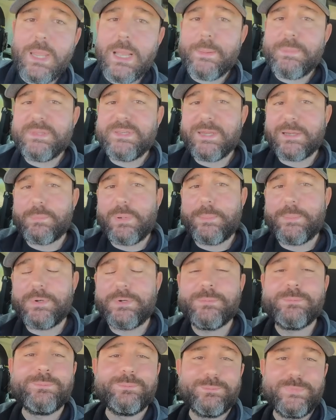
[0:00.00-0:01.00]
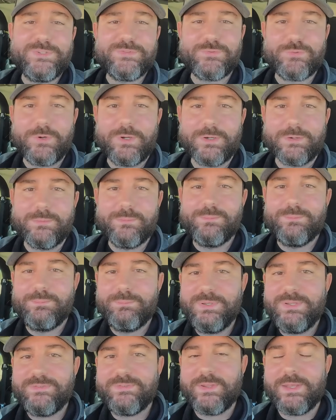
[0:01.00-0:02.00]
I'm the Tech Prepper. Be strong,
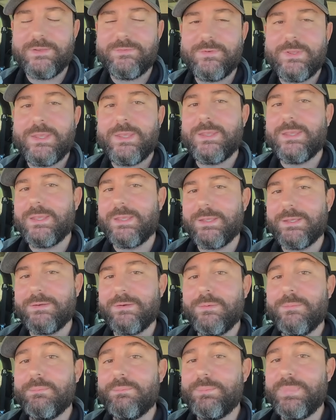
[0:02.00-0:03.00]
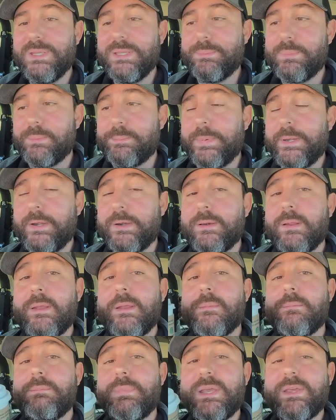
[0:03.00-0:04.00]
be safe, and be prepared.
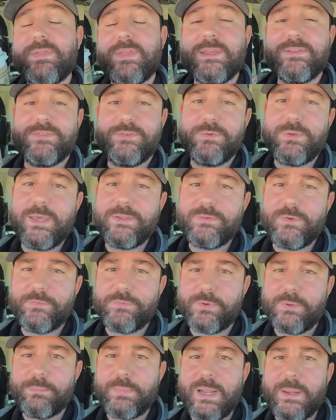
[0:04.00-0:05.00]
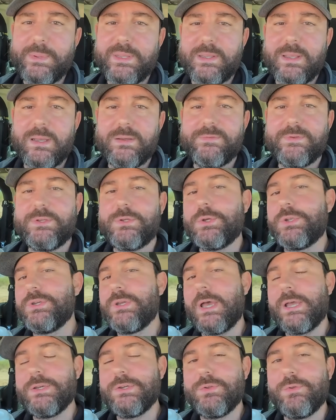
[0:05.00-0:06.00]
Big thanks to you guys over on Buy Me Coffee. Could
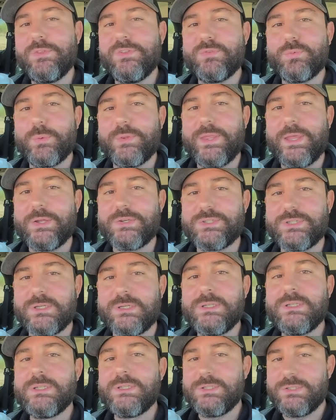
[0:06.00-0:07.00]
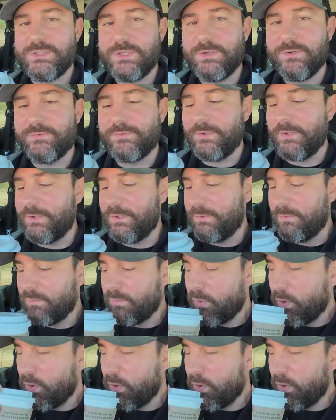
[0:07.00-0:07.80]
not do this without you. Cheers, all.